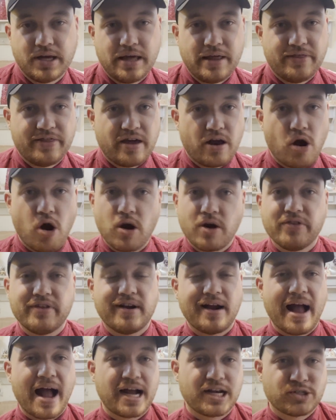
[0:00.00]
that aren't their
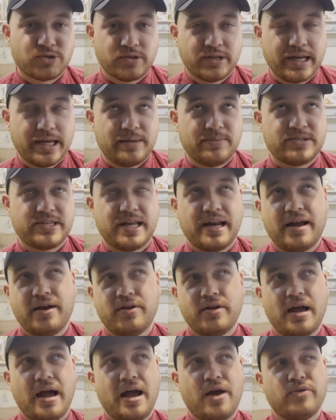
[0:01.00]
actual names? And
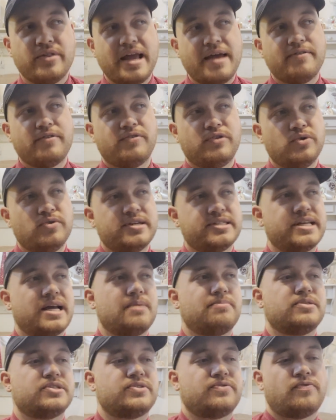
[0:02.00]
I only have a few
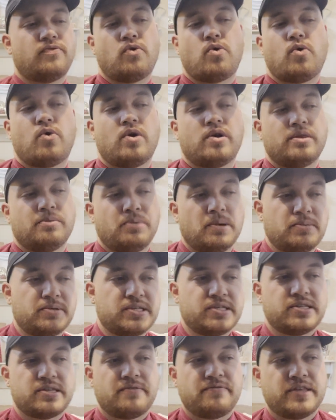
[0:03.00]
examples for the
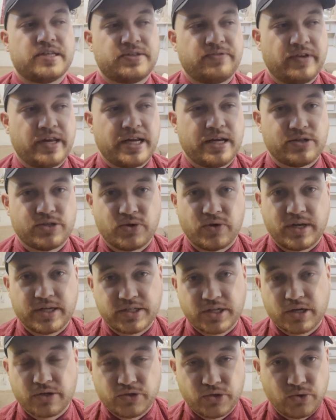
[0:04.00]
purposes of this video, so it
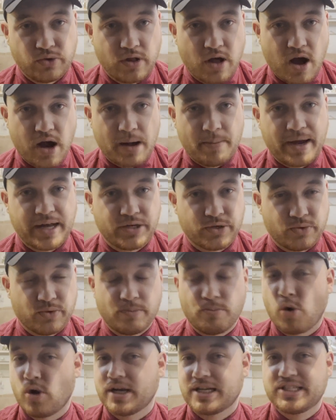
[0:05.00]
doesn't go too long. I might do a
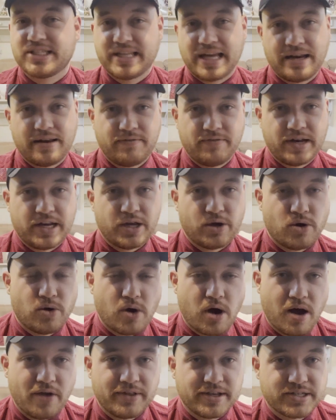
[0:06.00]
more extended video
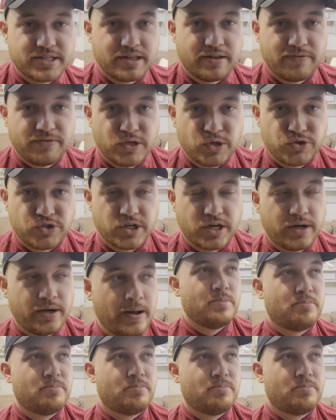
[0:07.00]
on this in the future.